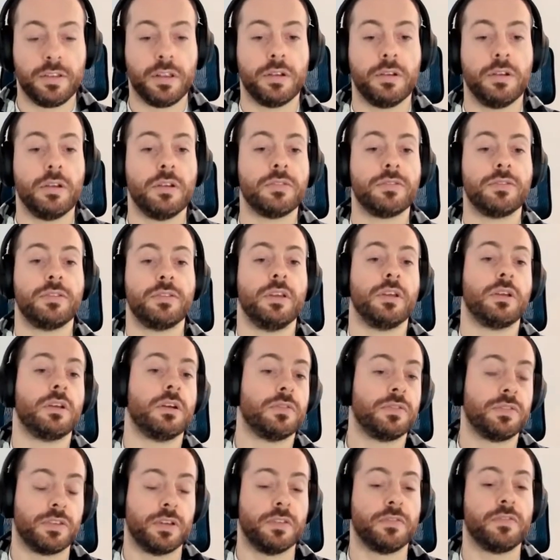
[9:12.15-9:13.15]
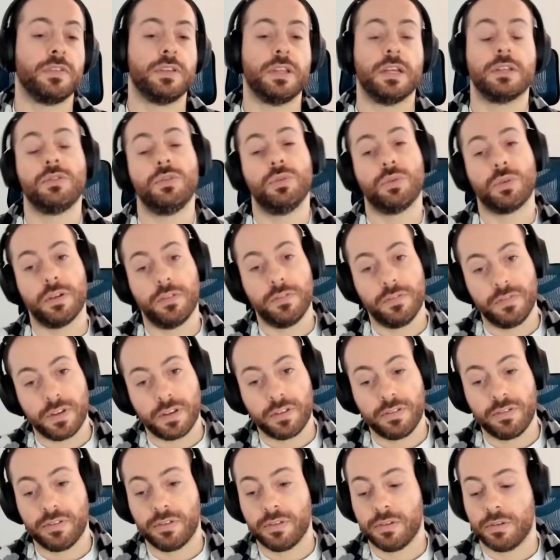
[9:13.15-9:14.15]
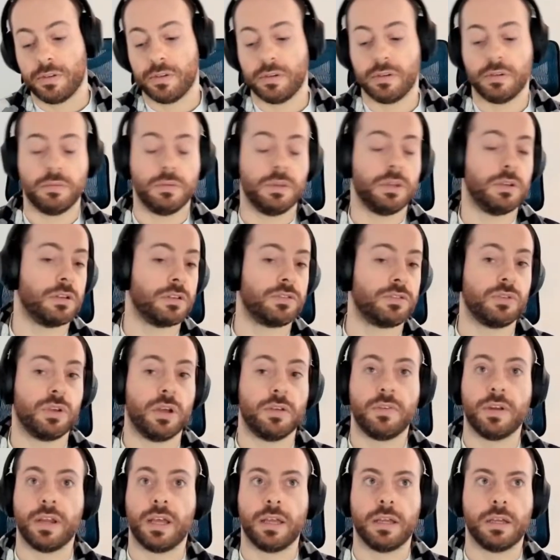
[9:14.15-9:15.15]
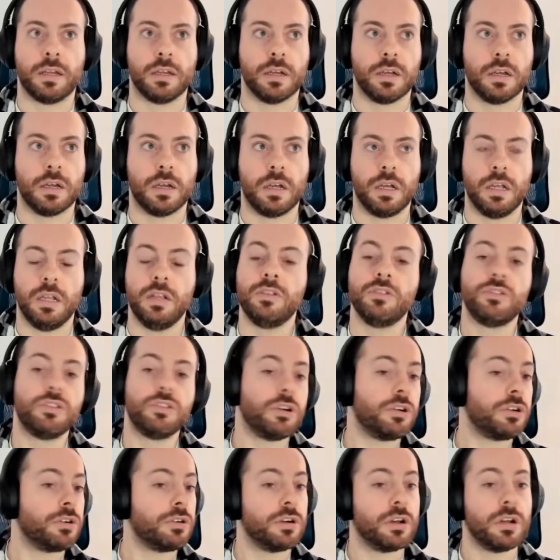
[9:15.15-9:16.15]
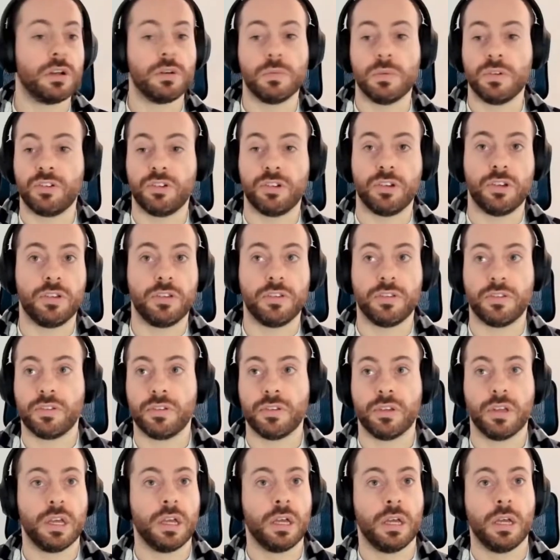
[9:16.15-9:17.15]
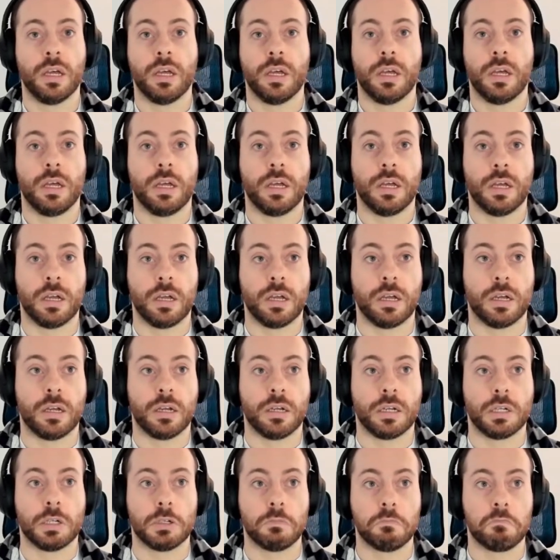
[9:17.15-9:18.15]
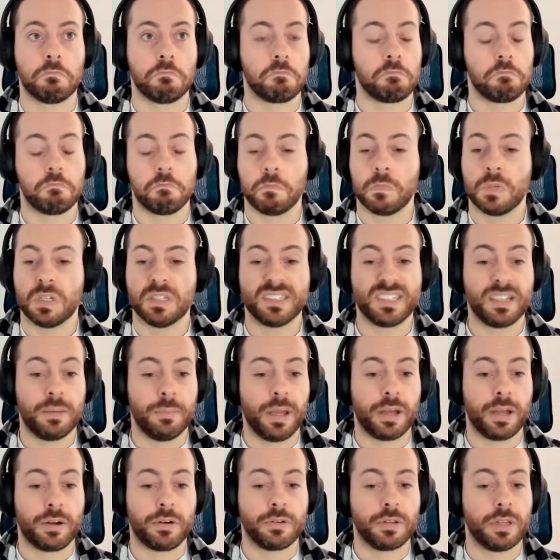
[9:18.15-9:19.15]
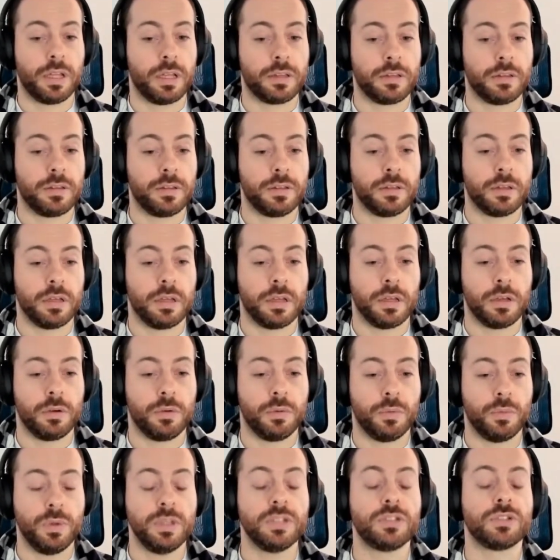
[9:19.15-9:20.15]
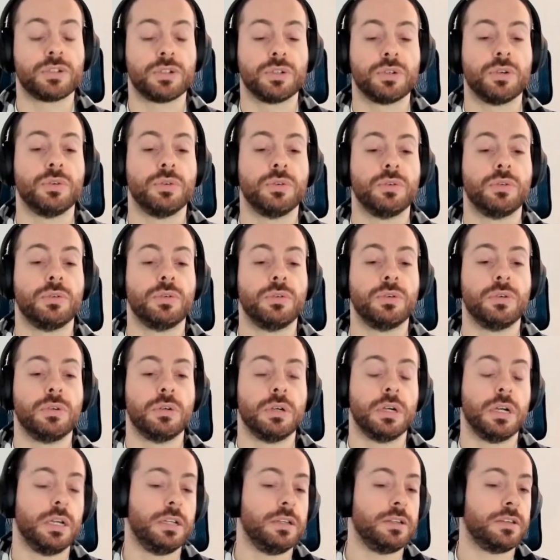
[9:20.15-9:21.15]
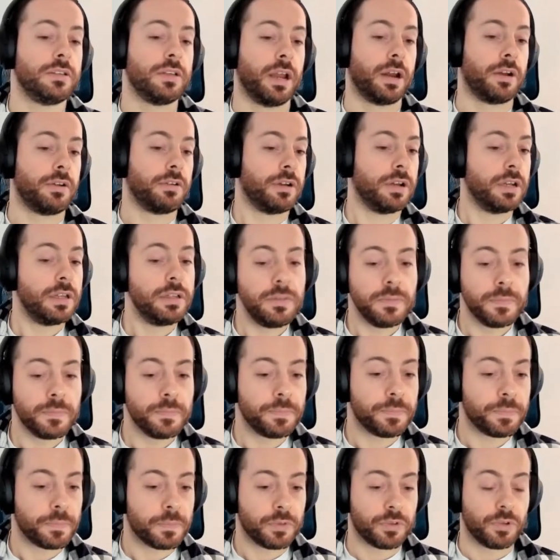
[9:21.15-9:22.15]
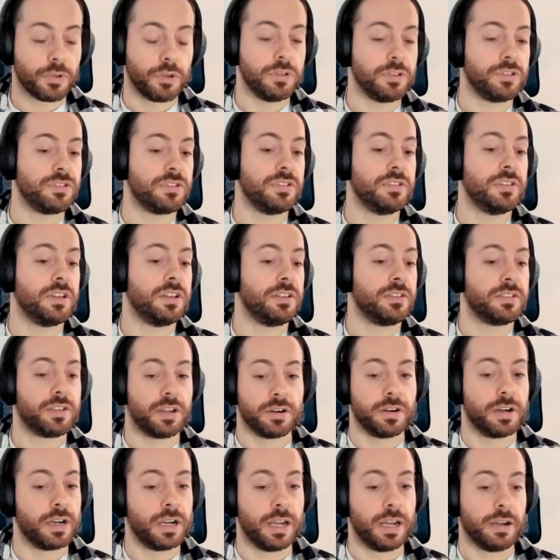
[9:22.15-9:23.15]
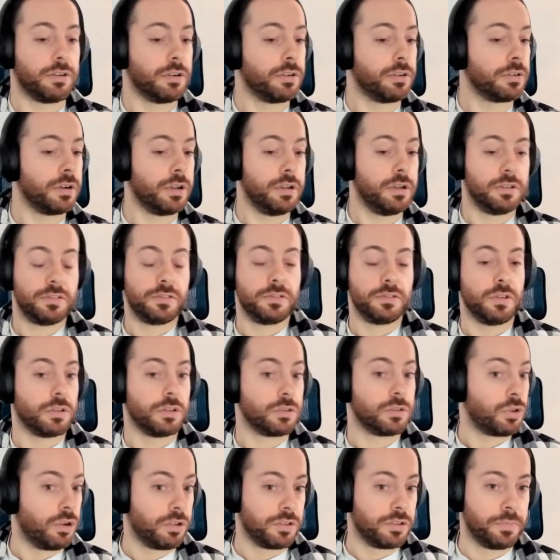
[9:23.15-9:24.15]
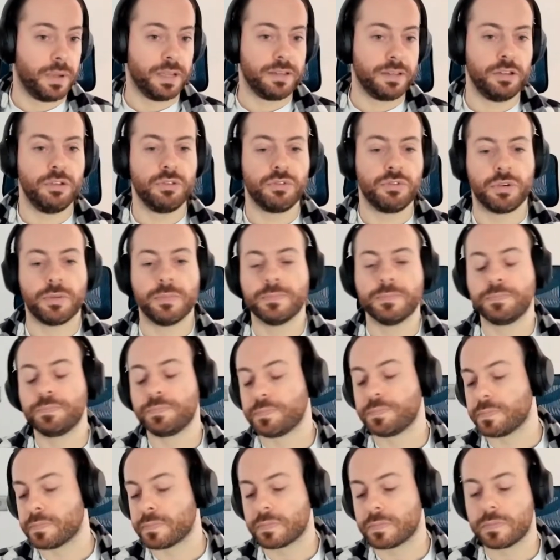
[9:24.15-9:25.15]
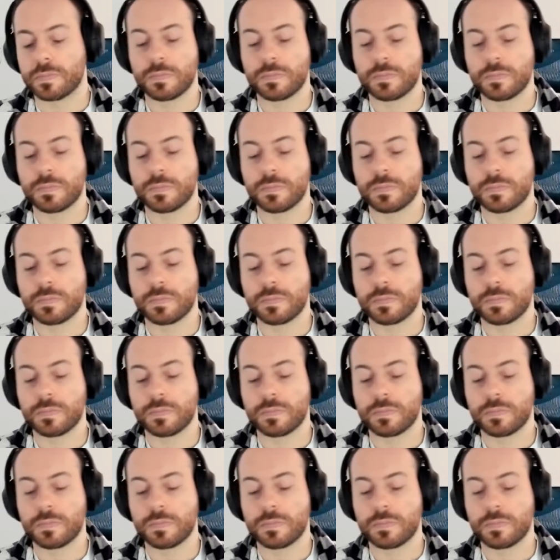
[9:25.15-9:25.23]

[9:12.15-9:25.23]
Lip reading: it's a diagnostic of something that you can fix. We also have like internal, which is some error that we throw internally. So it's in the internal error, it's not caused by the user.